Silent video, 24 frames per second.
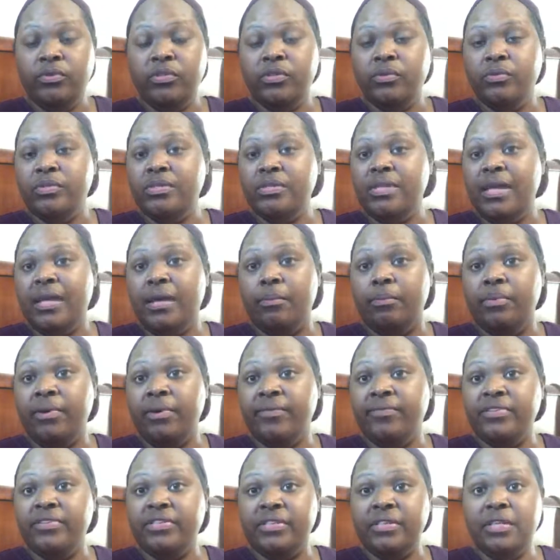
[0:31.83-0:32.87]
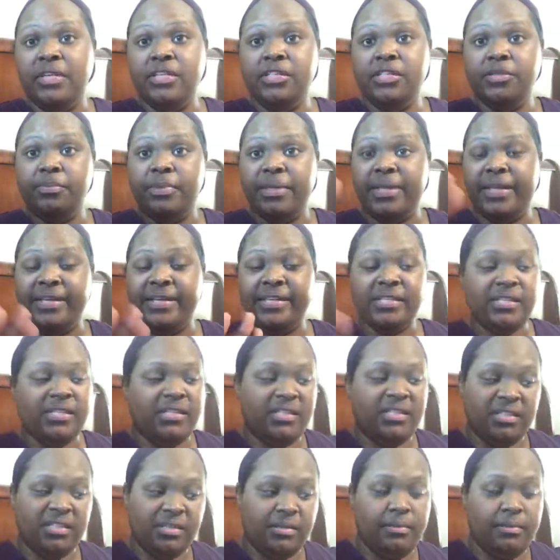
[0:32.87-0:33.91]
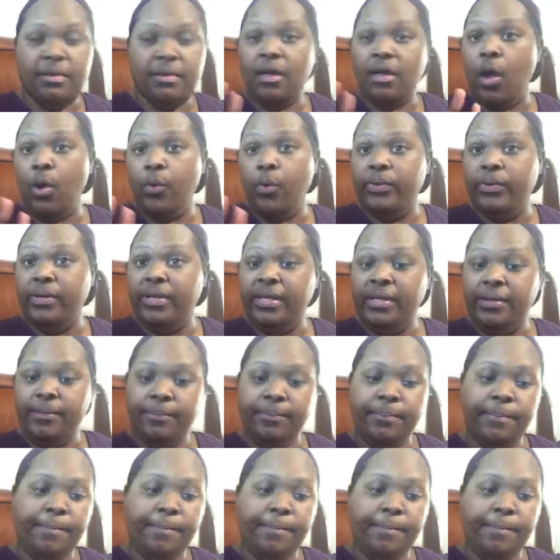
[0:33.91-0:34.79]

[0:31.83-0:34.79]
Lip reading: so it's like a breakfast lunch place only.